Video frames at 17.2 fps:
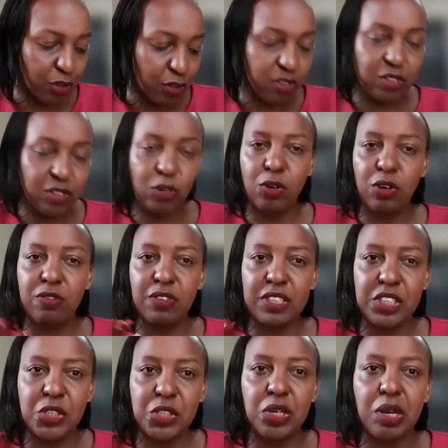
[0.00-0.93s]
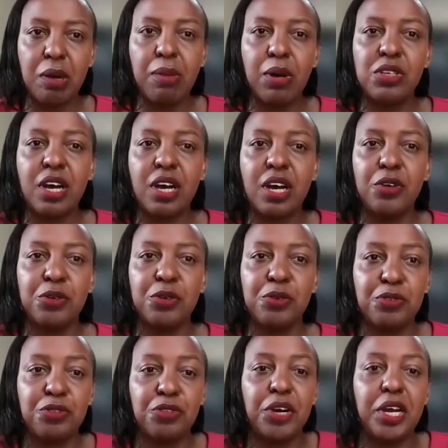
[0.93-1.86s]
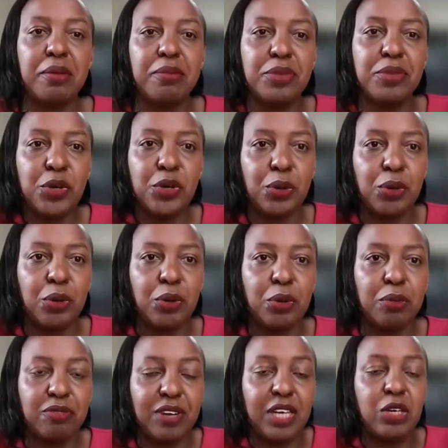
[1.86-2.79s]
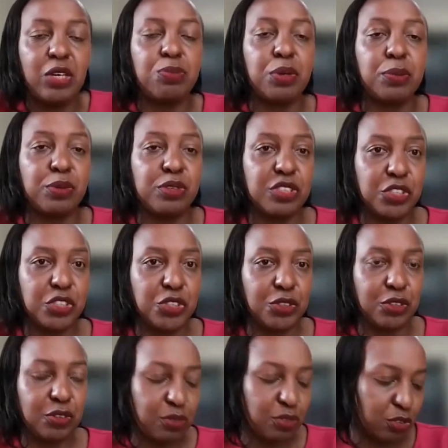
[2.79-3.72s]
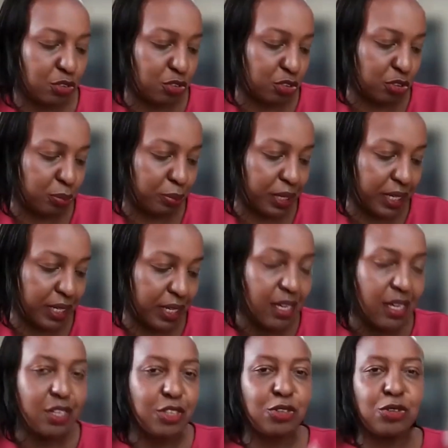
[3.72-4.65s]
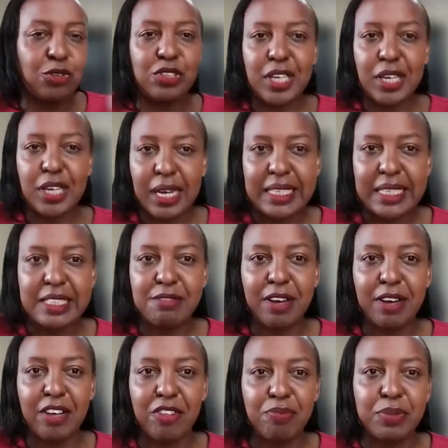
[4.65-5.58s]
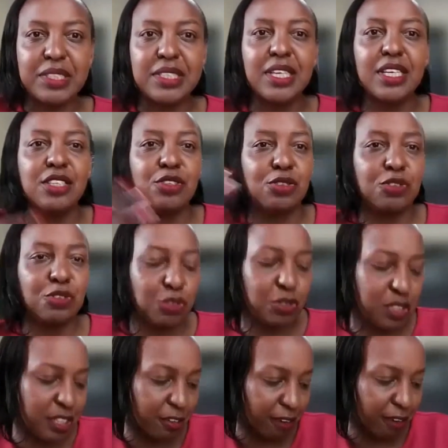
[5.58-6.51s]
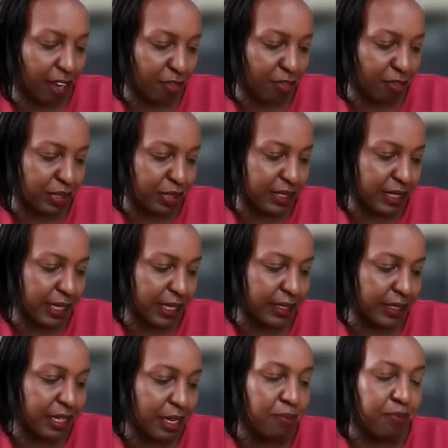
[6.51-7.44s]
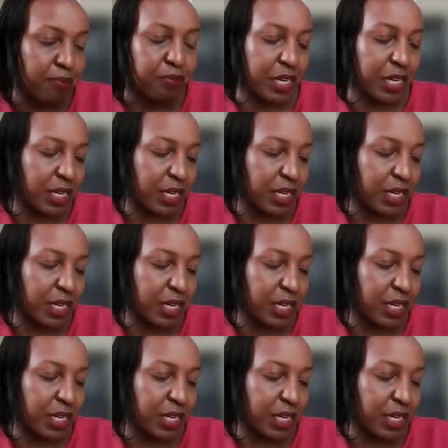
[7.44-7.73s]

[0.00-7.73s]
You know, there was a conversation about how you frame your value proposition, so to speak. Do you say 95% or do you say 5%?